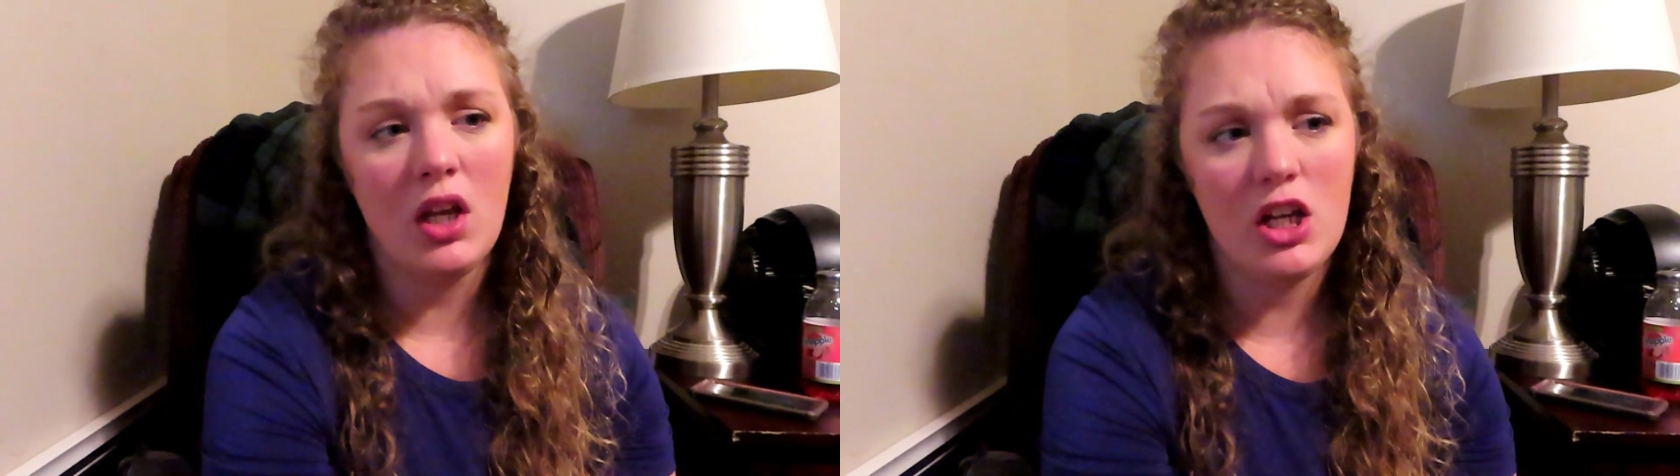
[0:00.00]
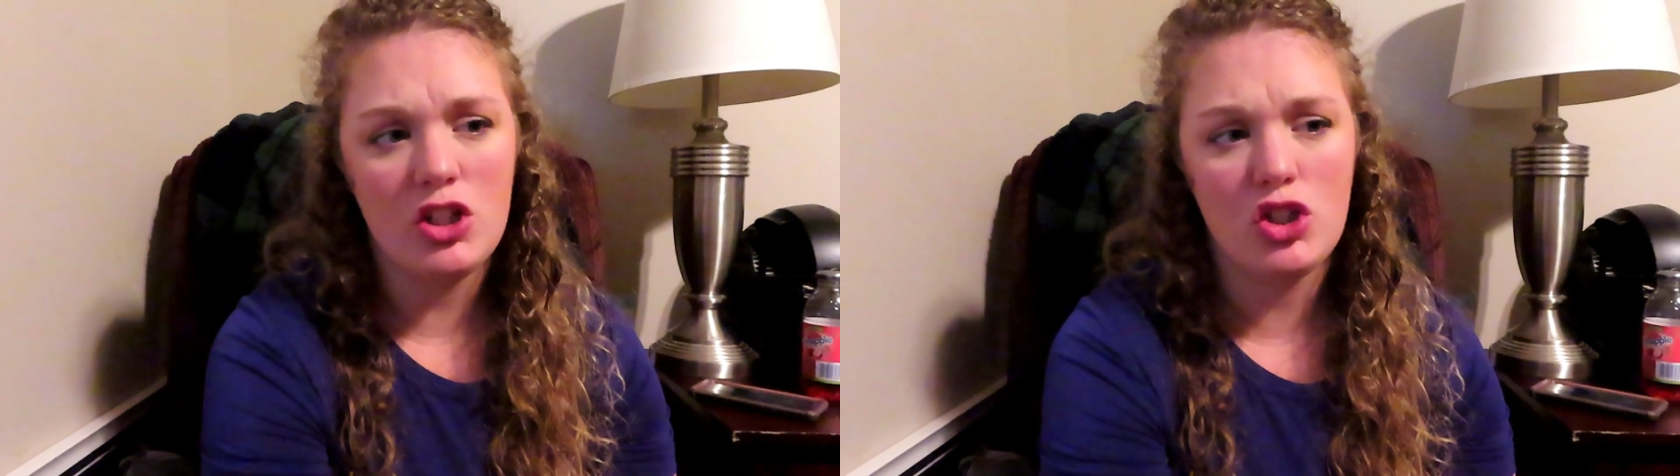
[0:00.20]

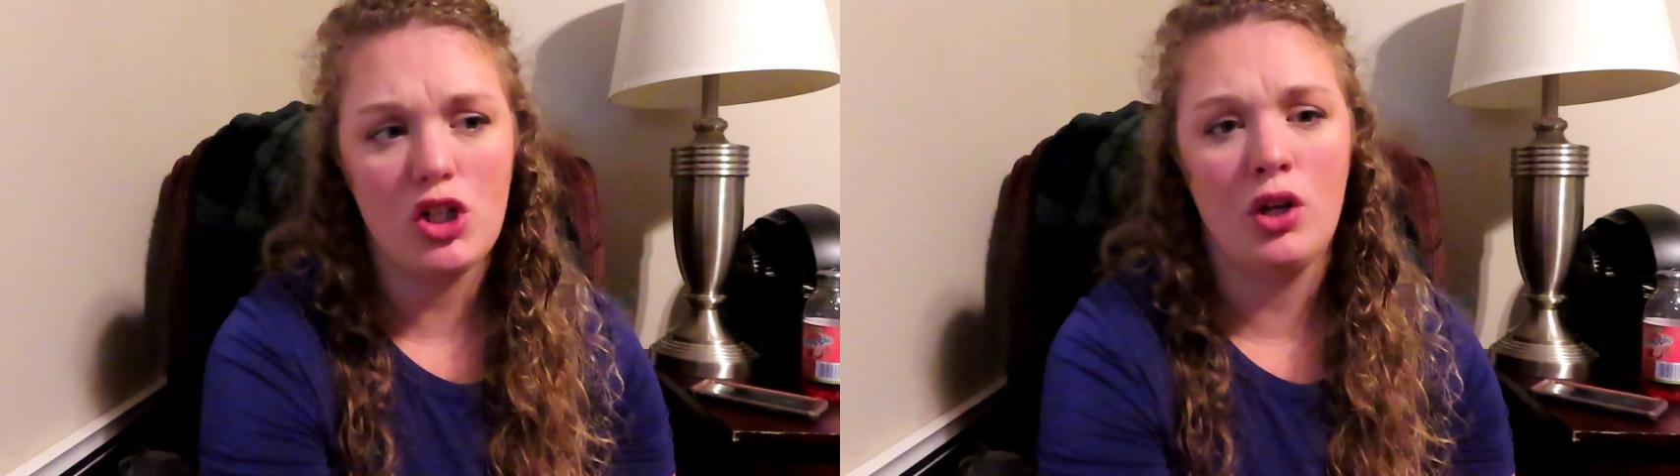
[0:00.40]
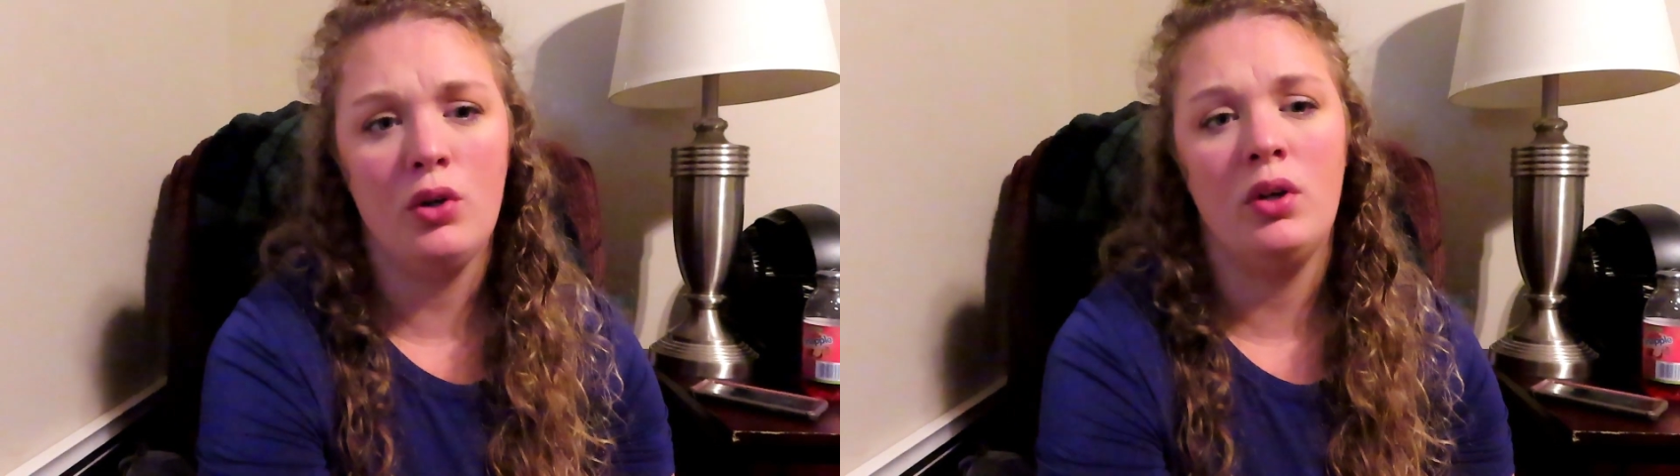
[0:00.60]
it
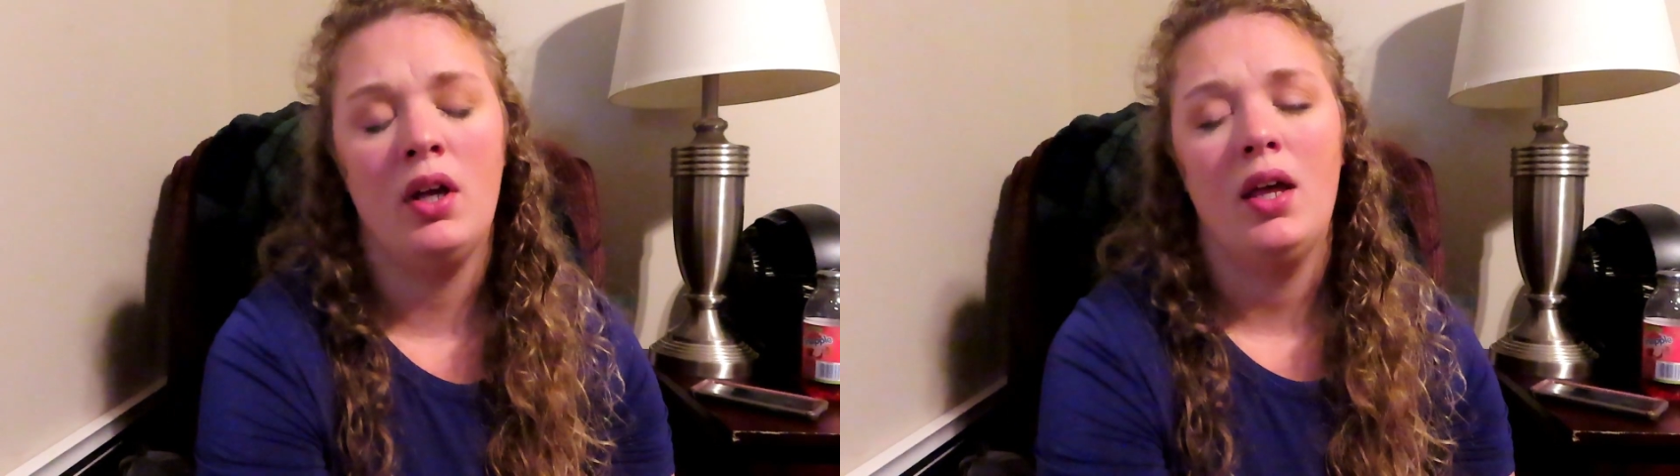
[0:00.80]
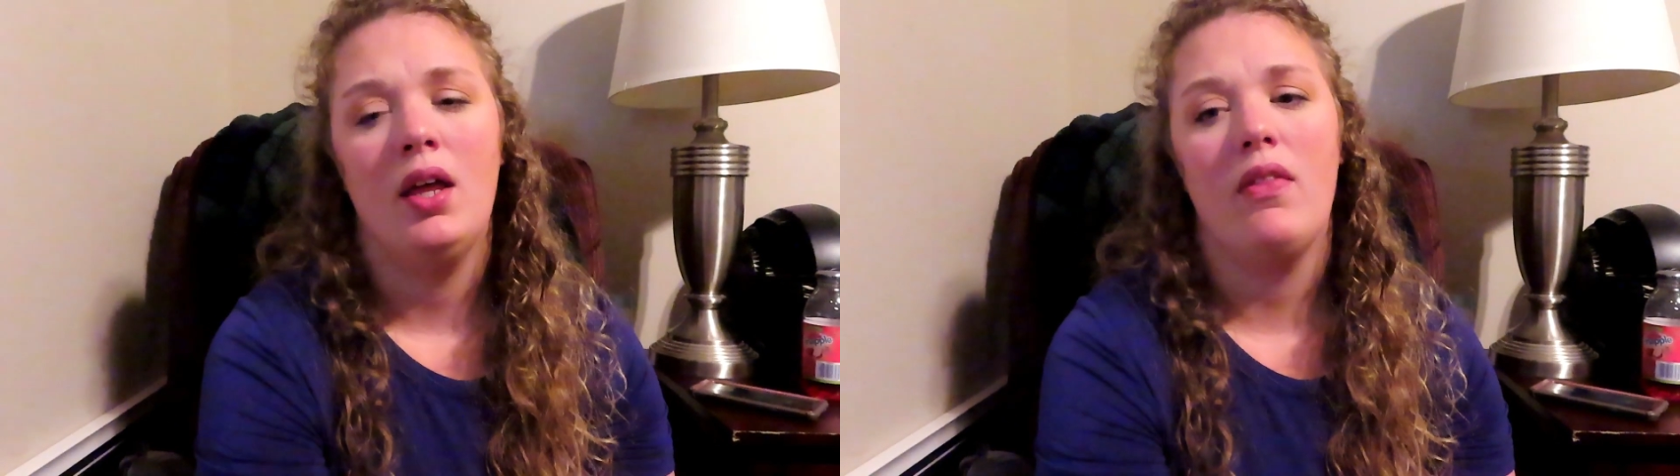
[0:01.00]
showed
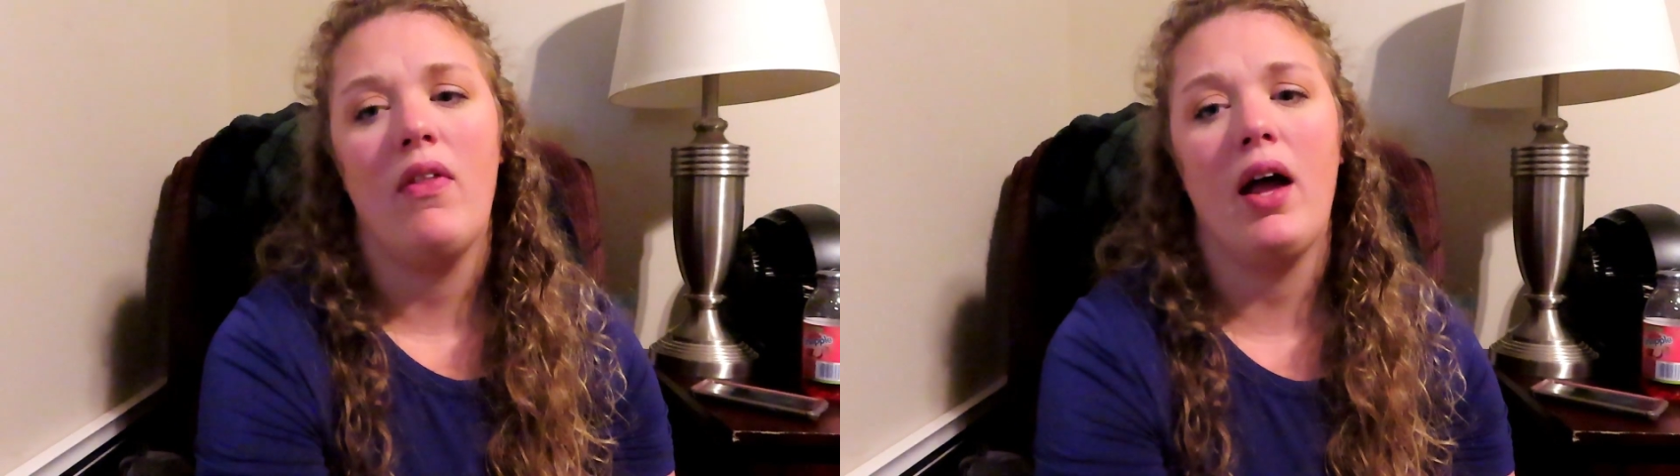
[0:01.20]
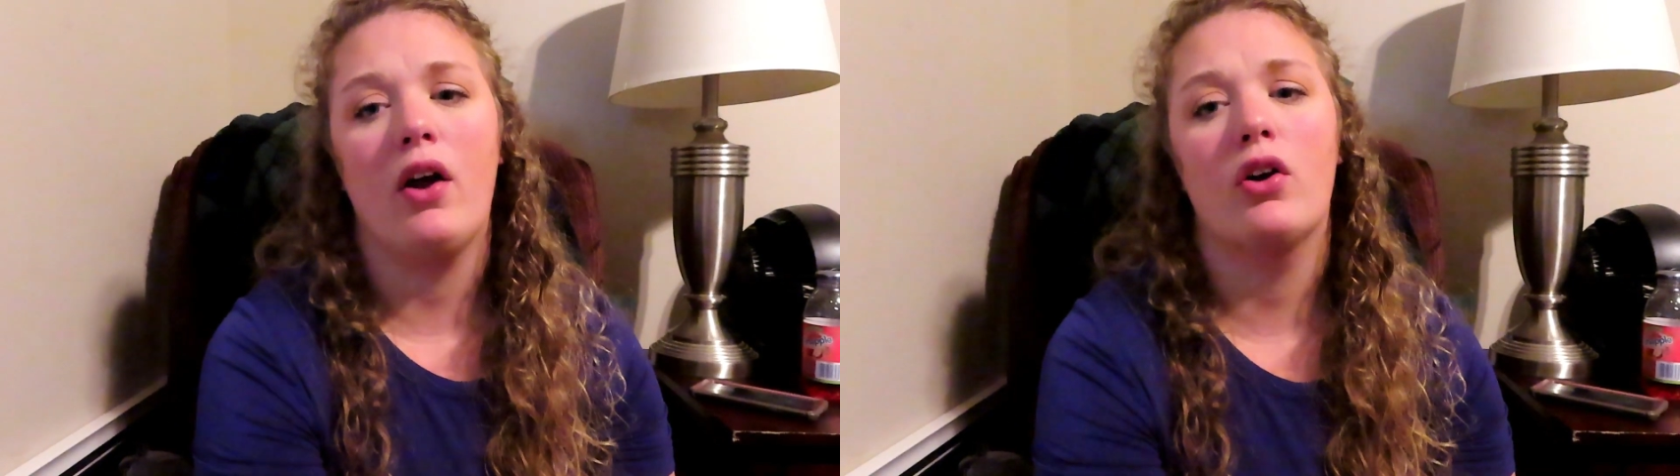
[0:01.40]
that